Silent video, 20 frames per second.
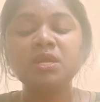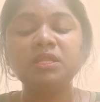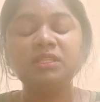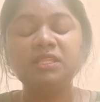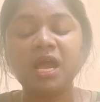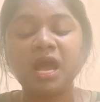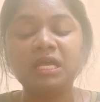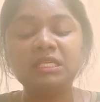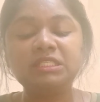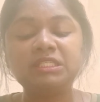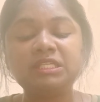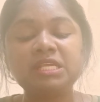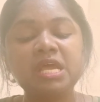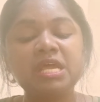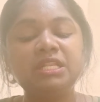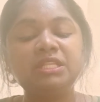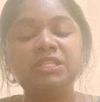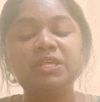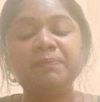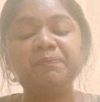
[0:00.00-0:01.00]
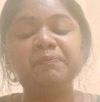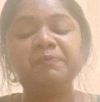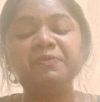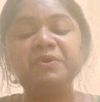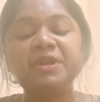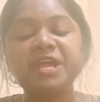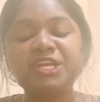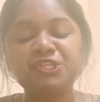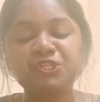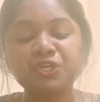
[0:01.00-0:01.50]
Thus, the
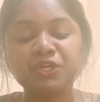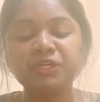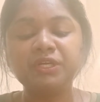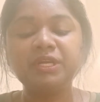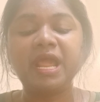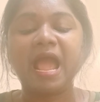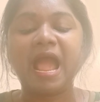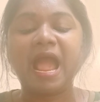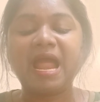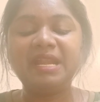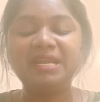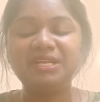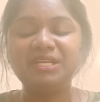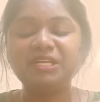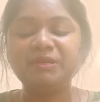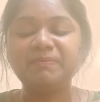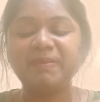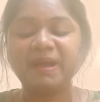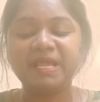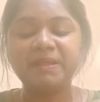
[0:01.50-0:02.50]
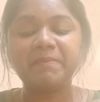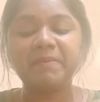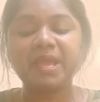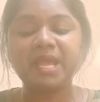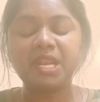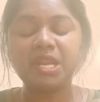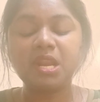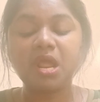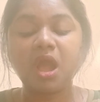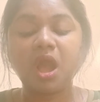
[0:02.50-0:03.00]
pressure handled by
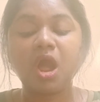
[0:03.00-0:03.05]
men